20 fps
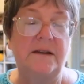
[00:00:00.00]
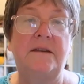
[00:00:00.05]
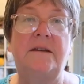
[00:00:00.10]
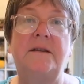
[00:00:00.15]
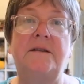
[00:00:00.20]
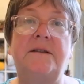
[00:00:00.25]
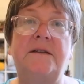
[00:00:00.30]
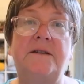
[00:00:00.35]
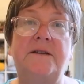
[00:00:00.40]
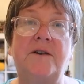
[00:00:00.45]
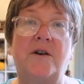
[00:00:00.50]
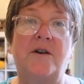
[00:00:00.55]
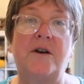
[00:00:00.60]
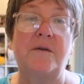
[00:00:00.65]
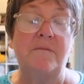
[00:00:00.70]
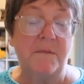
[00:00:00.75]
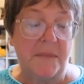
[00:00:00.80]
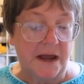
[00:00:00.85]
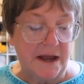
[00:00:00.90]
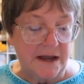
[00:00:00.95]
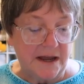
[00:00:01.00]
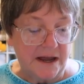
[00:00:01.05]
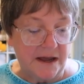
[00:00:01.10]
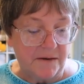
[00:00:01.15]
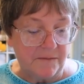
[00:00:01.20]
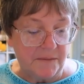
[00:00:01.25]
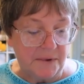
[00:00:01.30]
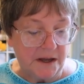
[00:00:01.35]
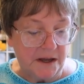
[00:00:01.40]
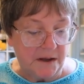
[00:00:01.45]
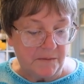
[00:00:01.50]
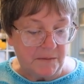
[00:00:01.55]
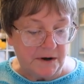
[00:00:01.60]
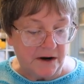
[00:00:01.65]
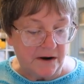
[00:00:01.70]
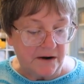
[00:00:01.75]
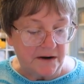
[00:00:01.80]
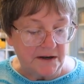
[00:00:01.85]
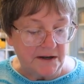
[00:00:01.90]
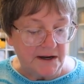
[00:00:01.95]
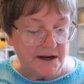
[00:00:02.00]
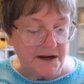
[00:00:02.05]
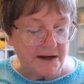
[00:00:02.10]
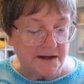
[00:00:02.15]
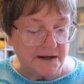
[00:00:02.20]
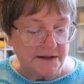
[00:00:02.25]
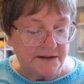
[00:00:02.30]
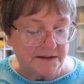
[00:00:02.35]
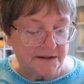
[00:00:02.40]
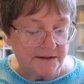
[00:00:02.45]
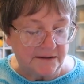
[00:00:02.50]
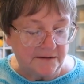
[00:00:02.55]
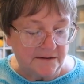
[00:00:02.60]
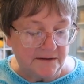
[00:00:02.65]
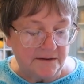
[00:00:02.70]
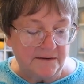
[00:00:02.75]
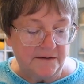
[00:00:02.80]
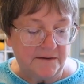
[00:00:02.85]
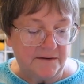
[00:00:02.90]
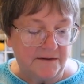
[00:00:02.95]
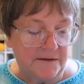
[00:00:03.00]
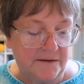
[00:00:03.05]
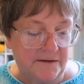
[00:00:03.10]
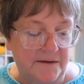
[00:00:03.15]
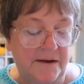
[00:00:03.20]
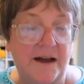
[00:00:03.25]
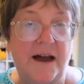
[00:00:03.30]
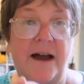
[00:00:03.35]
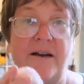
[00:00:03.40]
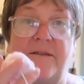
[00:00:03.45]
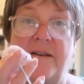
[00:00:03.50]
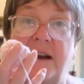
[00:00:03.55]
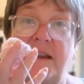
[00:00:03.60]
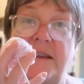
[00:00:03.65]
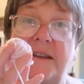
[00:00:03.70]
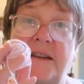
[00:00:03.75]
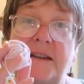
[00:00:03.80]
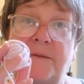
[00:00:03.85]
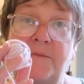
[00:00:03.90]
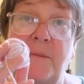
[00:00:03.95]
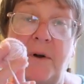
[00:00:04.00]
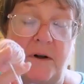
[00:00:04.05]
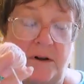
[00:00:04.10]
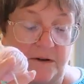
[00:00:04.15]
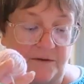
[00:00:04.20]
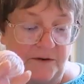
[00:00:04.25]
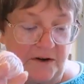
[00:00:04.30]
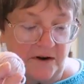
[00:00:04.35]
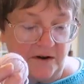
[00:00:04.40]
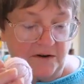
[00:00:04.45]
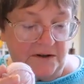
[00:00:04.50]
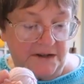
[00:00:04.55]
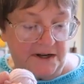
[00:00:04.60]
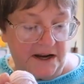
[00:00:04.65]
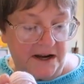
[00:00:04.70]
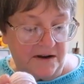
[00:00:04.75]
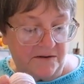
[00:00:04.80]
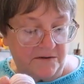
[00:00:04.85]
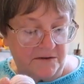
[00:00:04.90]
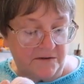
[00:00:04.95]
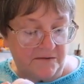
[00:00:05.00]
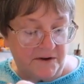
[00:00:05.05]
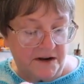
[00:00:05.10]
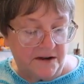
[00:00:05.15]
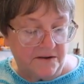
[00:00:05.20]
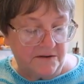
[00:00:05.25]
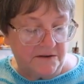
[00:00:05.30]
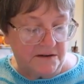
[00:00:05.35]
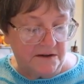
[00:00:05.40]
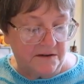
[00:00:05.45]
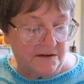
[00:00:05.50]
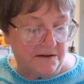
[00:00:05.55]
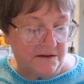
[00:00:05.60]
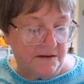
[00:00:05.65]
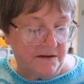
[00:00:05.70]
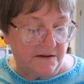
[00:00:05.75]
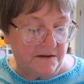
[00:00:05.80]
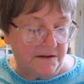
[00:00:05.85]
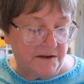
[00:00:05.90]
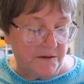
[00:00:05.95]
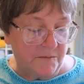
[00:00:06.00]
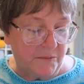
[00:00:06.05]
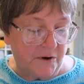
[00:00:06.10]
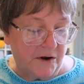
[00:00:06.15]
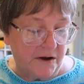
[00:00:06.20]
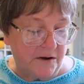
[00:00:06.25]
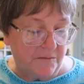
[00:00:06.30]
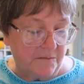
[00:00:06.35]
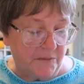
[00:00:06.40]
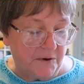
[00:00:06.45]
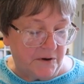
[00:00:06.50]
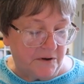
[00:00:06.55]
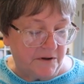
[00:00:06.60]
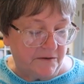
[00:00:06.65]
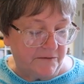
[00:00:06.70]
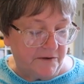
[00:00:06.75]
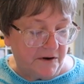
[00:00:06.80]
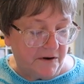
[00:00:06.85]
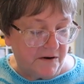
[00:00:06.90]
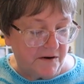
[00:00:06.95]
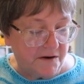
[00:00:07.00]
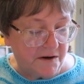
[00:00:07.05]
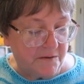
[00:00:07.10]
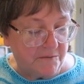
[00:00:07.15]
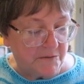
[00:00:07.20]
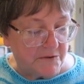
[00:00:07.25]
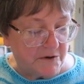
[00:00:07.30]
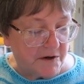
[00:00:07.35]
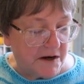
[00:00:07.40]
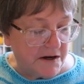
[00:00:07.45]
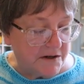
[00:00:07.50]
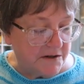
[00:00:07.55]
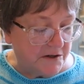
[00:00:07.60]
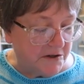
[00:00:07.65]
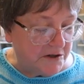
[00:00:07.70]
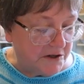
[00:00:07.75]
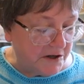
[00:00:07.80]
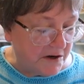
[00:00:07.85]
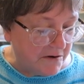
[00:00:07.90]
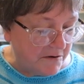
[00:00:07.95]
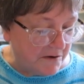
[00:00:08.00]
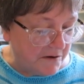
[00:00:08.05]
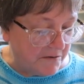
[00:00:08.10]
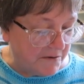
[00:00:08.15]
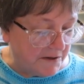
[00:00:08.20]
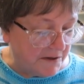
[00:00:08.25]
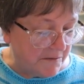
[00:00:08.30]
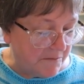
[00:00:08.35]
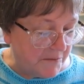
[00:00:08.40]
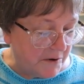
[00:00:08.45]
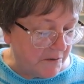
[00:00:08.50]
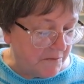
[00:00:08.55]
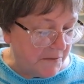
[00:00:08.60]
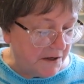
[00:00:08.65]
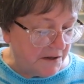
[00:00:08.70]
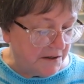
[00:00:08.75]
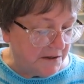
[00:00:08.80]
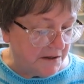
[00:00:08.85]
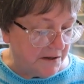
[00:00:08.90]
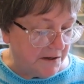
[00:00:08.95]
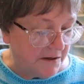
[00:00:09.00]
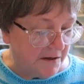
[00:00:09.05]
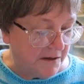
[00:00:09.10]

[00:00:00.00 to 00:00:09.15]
This is yarn mayhem, apparently, because I've got this ball of yarn tangled around the brown ball of yarn I'm trying to show you at the moment.